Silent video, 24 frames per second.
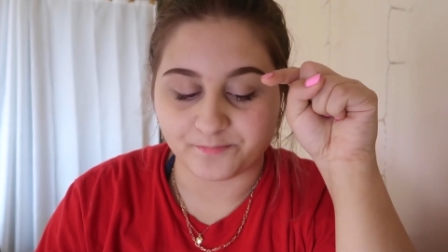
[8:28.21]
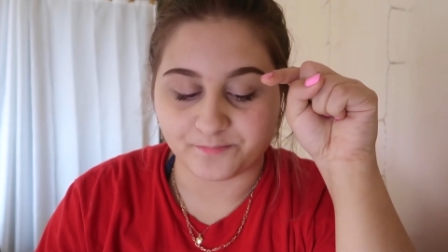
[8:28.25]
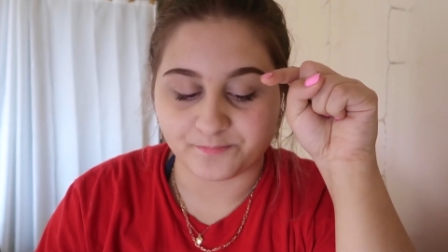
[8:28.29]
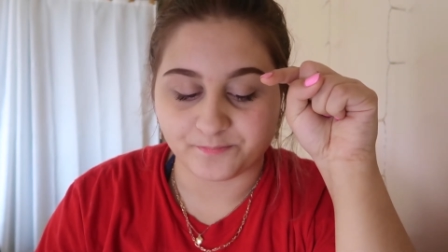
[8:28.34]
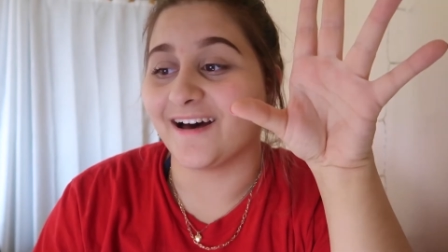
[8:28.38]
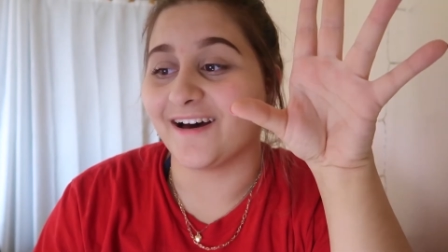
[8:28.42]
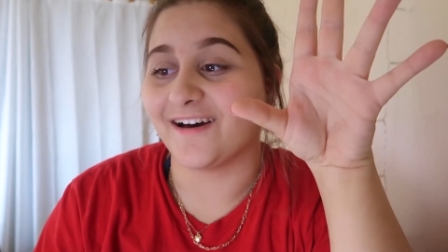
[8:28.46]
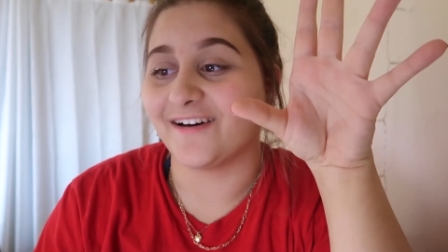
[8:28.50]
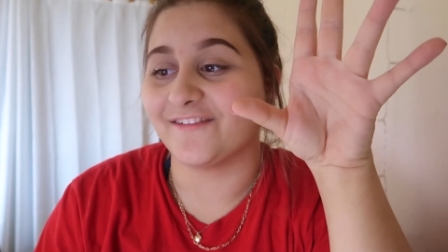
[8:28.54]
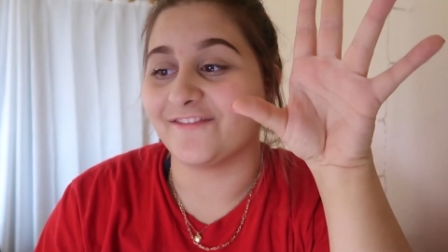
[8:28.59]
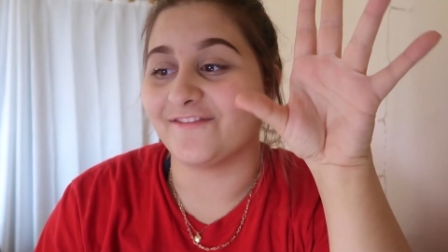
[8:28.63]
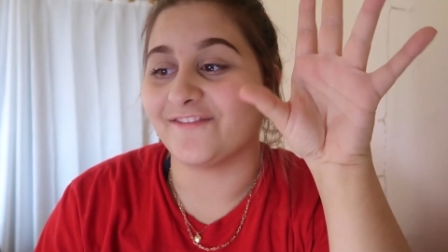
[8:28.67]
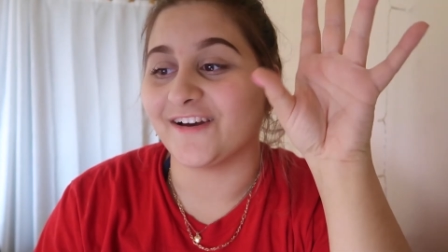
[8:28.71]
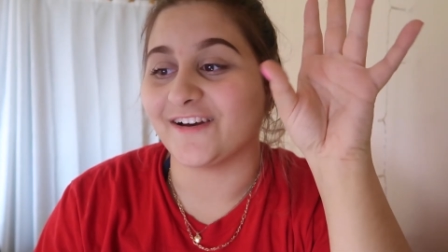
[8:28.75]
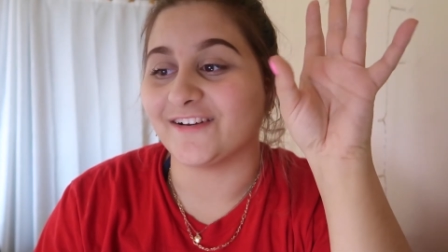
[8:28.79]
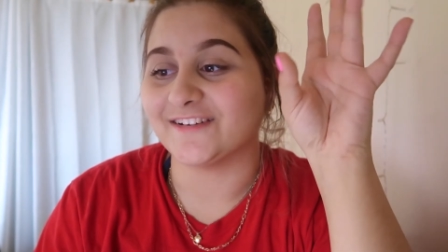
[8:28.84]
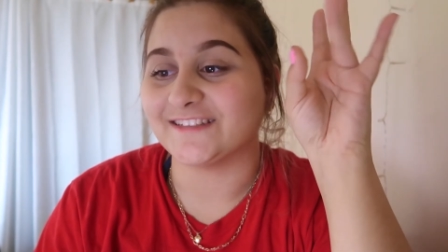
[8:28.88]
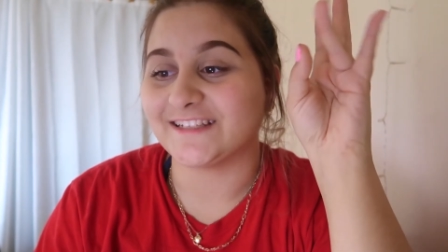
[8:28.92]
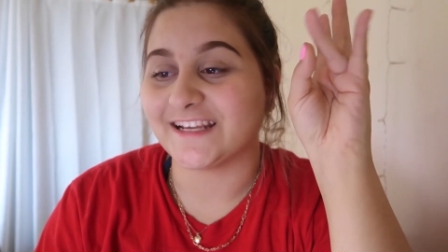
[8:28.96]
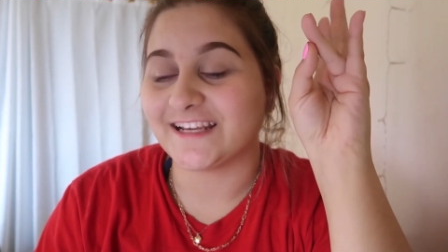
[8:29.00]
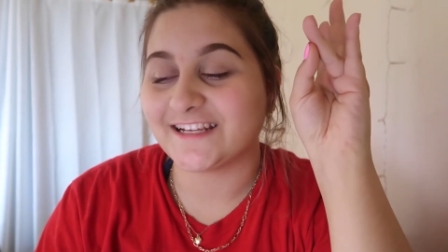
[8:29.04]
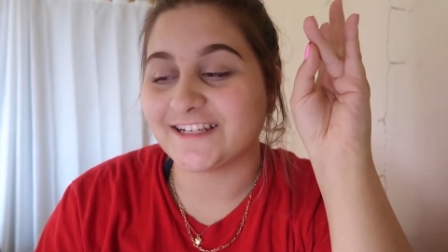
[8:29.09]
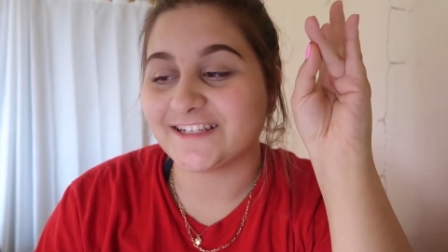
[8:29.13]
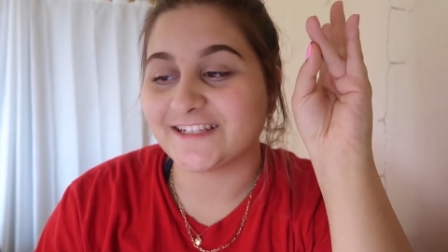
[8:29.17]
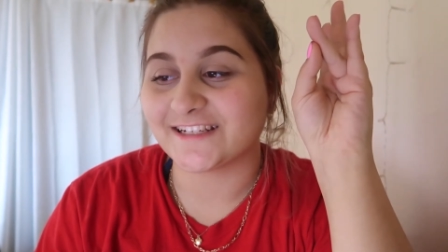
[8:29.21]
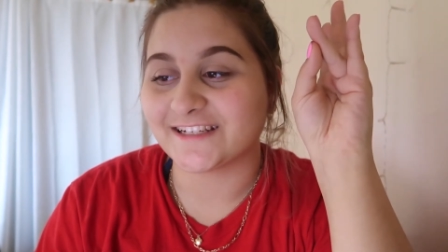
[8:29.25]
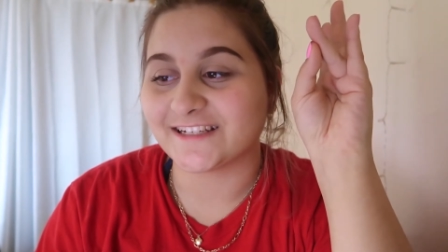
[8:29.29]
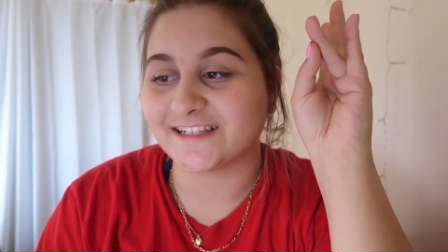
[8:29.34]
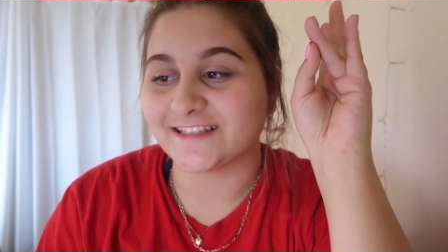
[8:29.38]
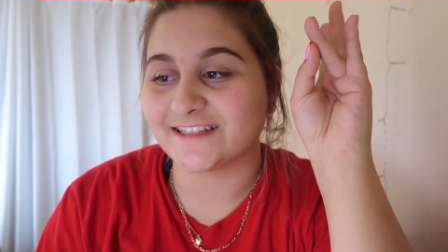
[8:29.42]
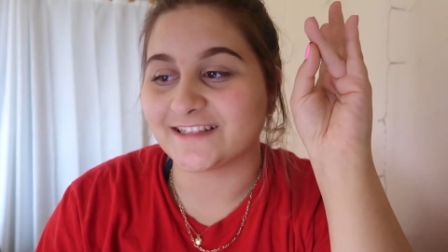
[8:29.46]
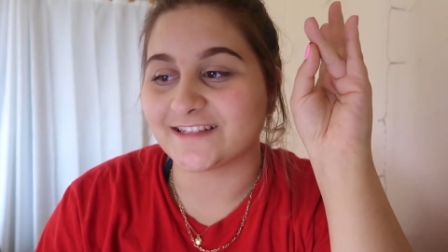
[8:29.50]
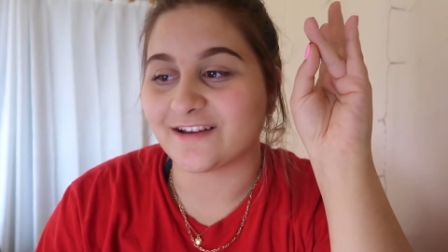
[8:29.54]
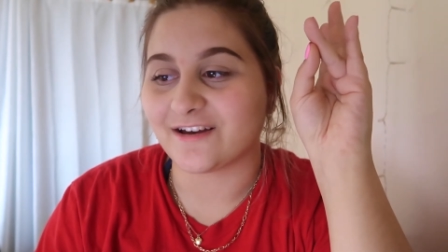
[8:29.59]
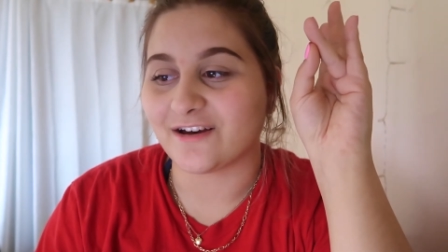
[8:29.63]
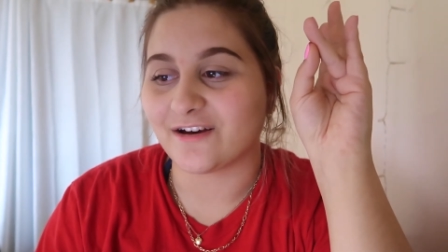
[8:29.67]
of
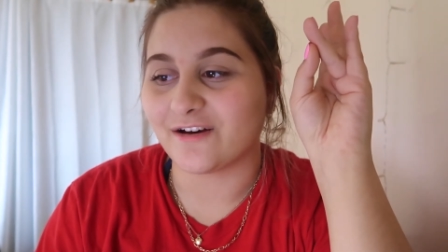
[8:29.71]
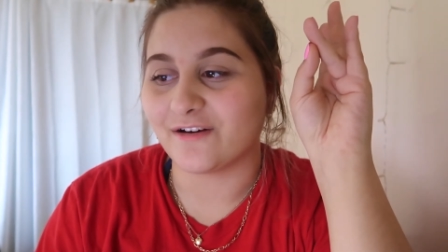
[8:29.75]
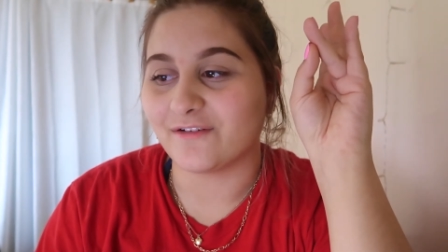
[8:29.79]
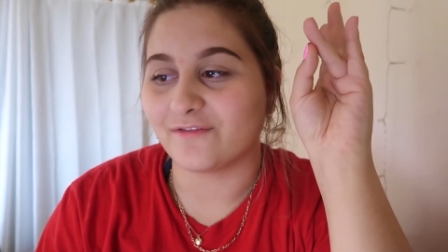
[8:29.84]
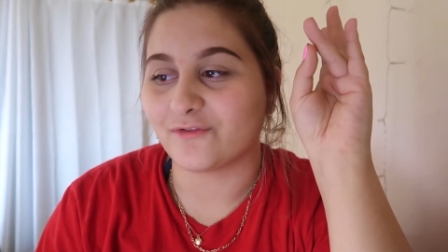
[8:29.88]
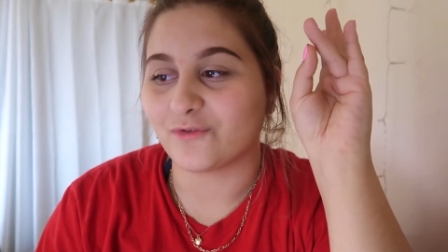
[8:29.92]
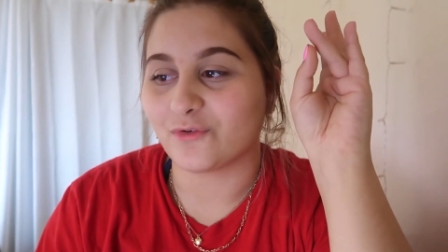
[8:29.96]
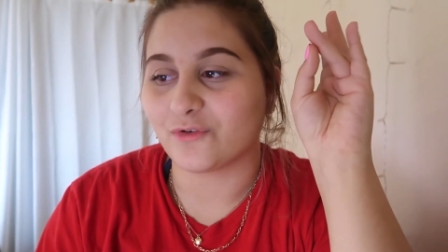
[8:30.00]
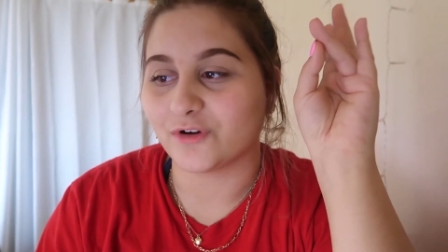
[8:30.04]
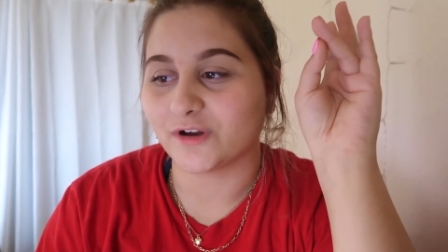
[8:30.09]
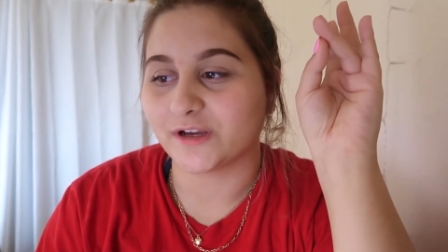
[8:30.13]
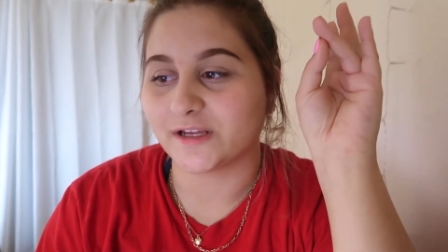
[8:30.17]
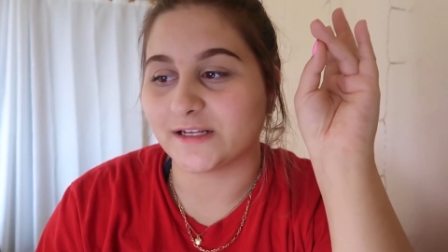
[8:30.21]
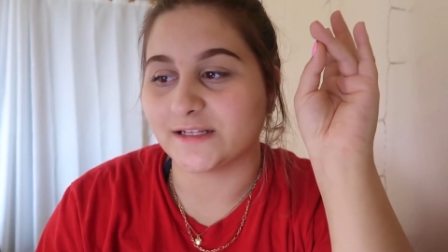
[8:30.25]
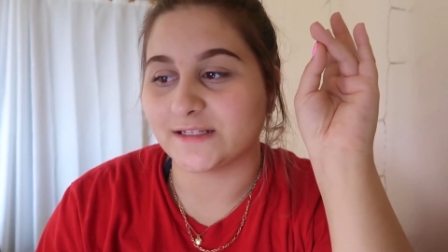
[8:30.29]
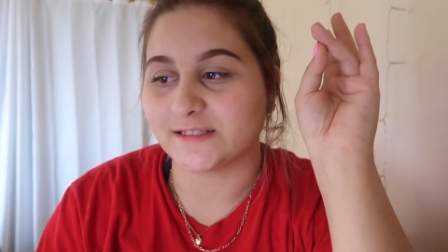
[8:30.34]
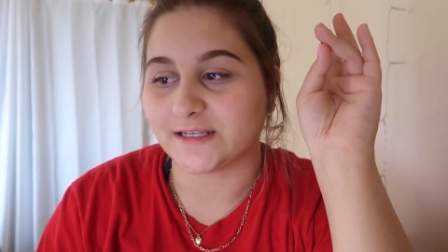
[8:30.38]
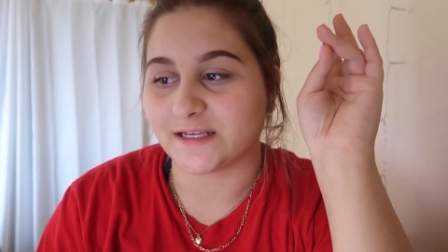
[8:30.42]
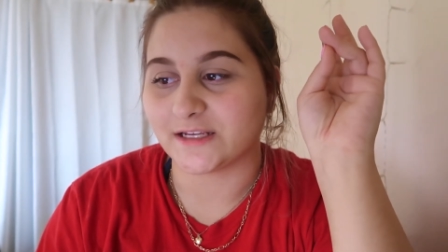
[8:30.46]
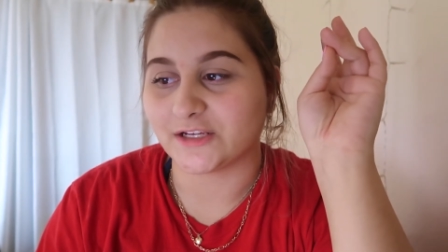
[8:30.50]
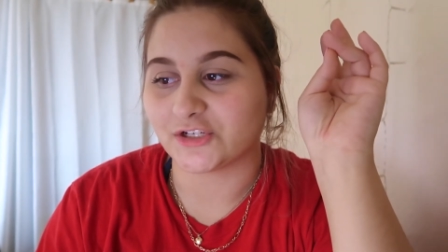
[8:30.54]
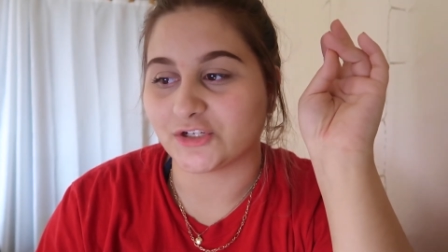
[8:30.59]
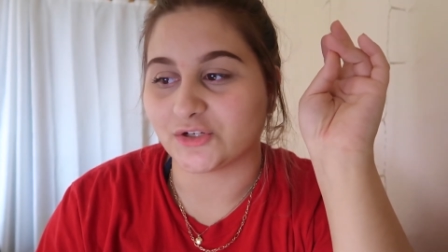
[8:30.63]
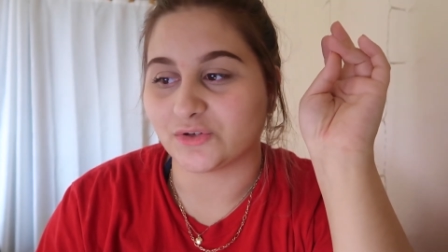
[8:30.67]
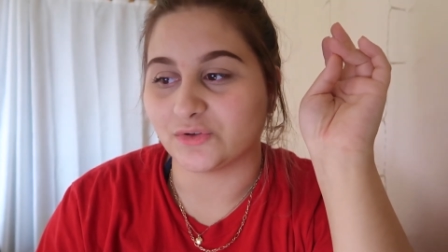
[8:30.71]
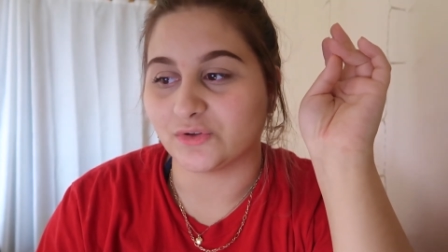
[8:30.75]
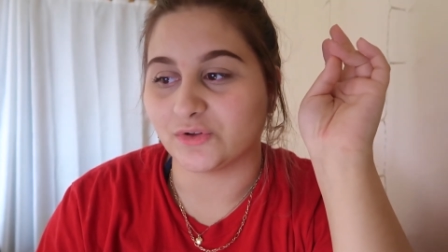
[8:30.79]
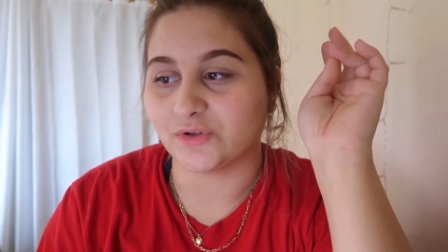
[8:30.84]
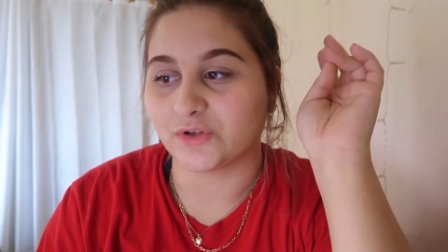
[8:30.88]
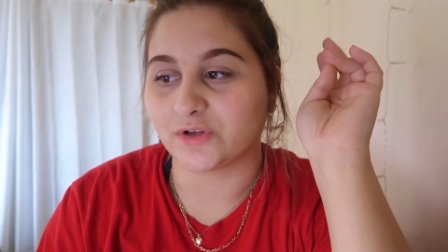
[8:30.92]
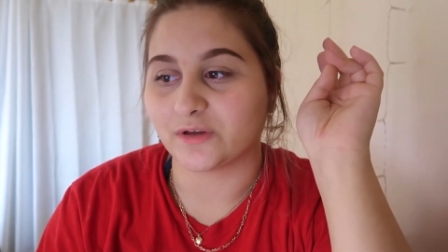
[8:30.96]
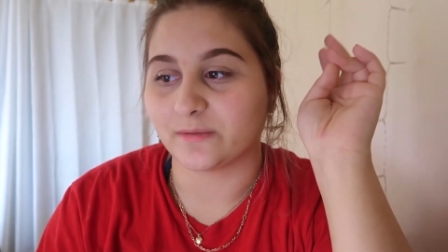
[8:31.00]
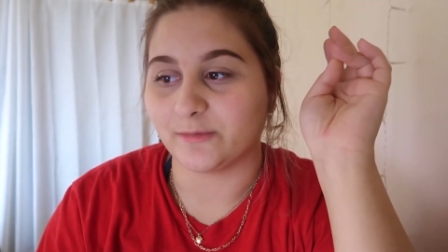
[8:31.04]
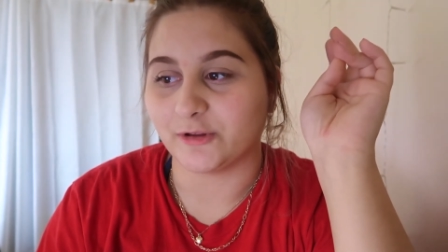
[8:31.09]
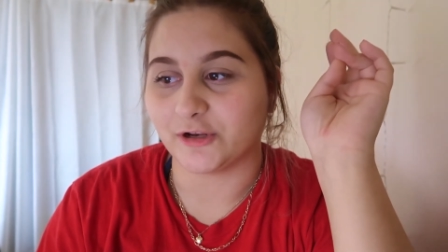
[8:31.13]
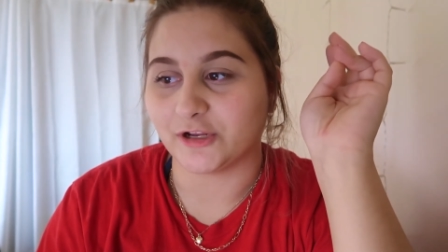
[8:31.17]
Foundations of Organizational
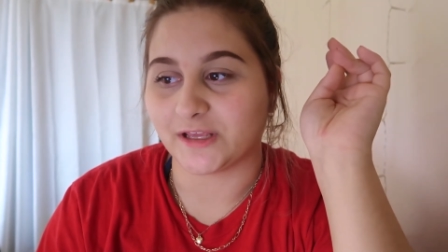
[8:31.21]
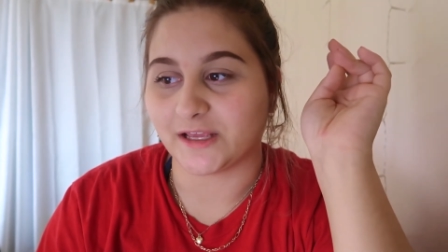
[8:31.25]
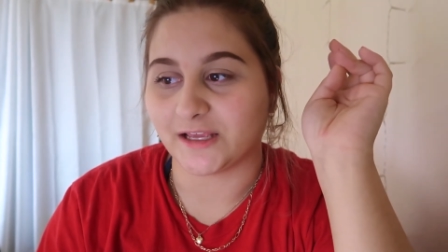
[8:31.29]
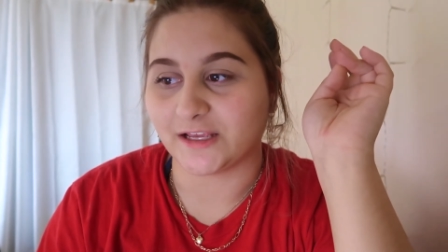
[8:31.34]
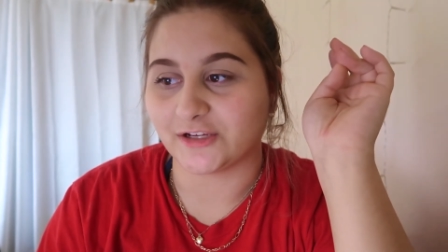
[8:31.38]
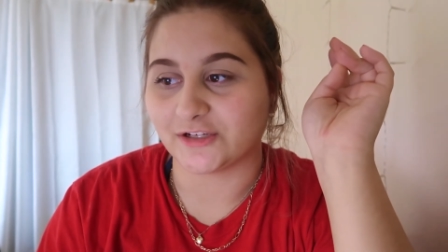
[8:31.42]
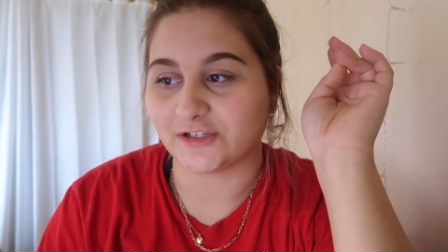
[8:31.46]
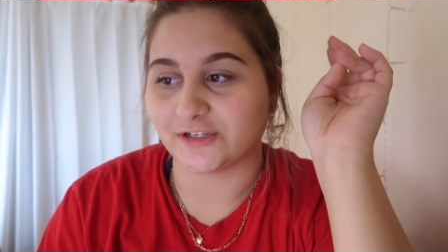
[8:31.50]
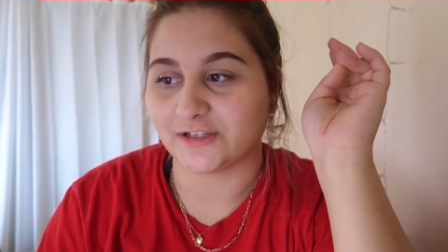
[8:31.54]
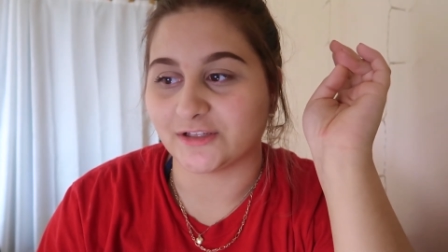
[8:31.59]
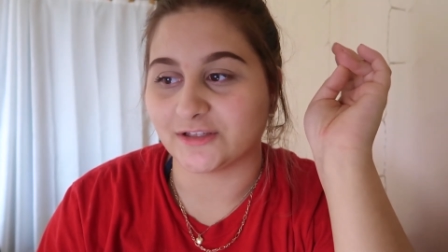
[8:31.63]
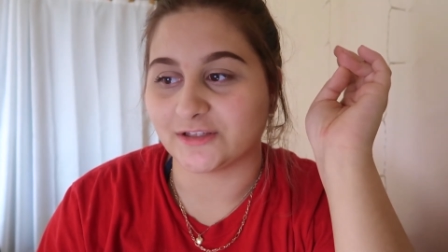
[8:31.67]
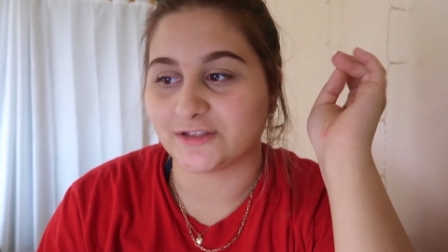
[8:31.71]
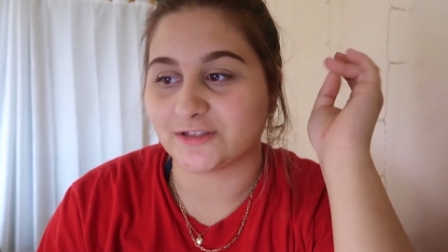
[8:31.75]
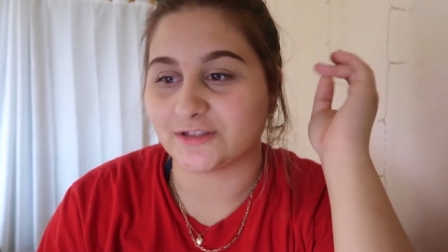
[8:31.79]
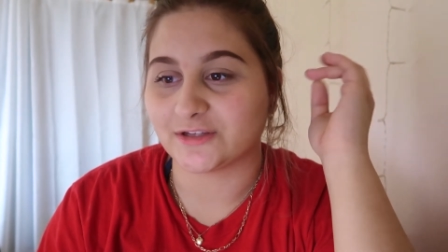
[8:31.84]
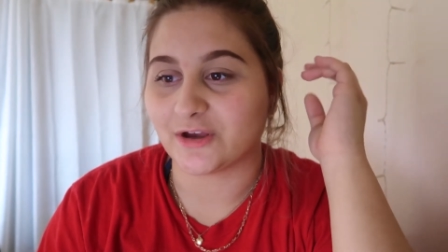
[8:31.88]
Communications.